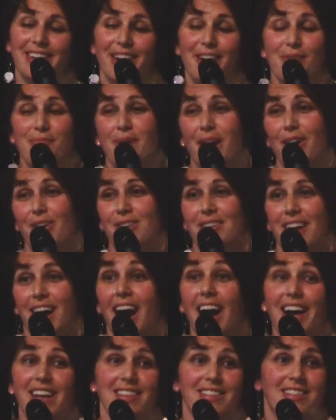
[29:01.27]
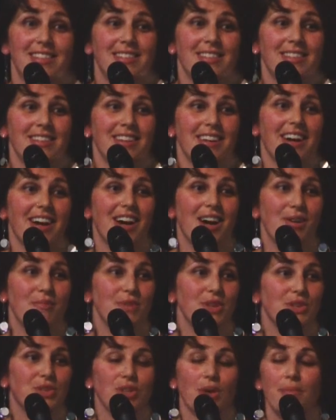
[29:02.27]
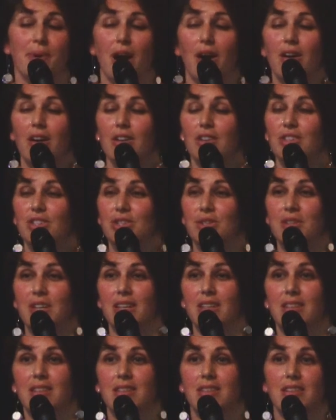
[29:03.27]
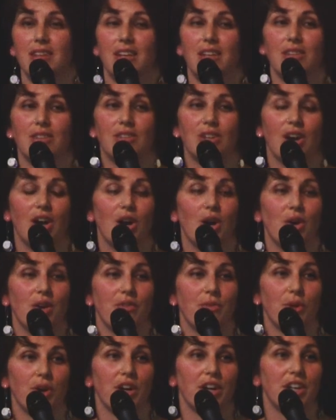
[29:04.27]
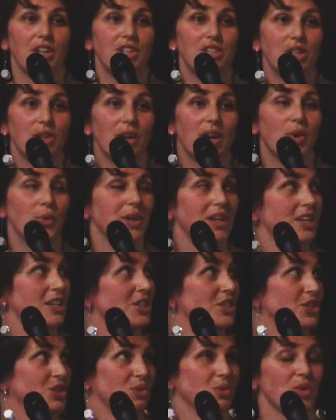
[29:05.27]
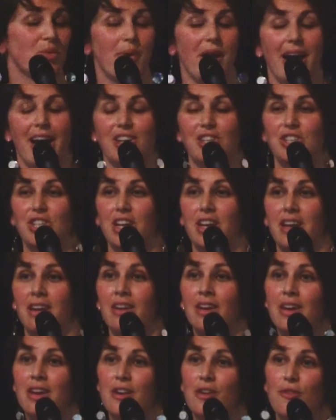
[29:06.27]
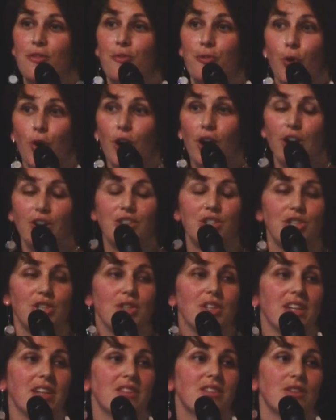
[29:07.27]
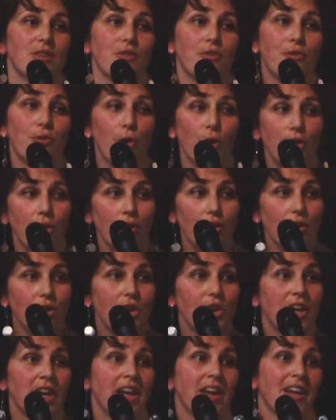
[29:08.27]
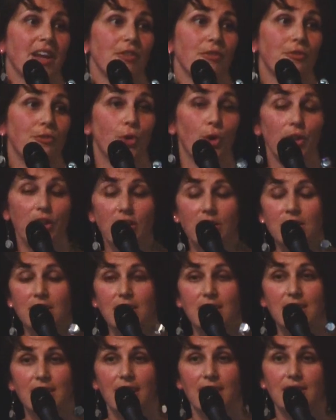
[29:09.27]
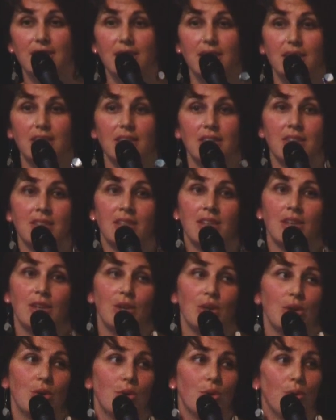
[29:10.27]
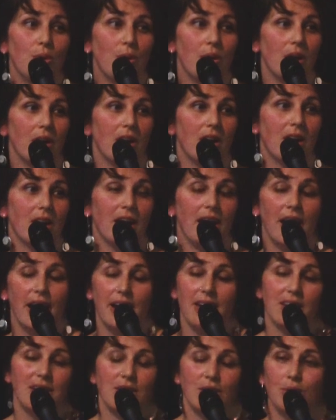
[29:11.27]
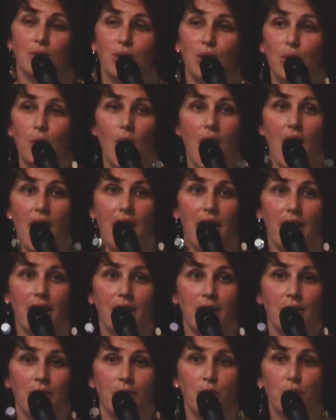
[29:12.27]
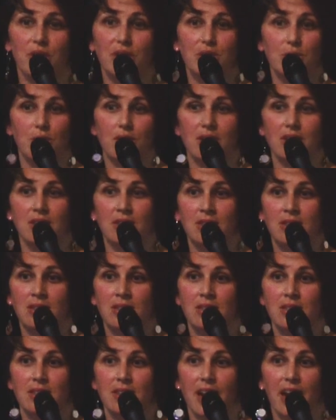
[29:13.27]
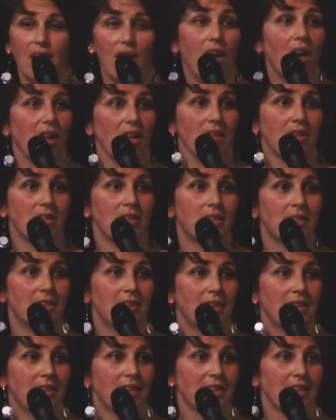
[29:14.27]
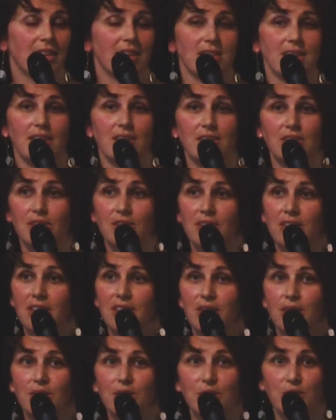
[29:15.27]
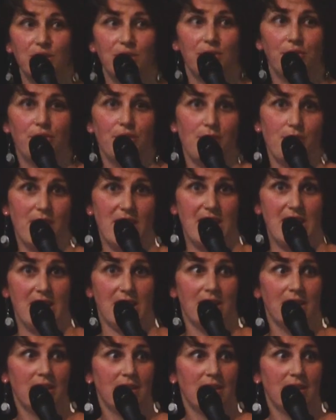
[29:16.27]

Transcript: about us. It's about our students. And so if we're going to do it, we need to do it with passion for our students and for their learning and for their successes, or I don't know why we do this at all, because I certainly don't do it for the money.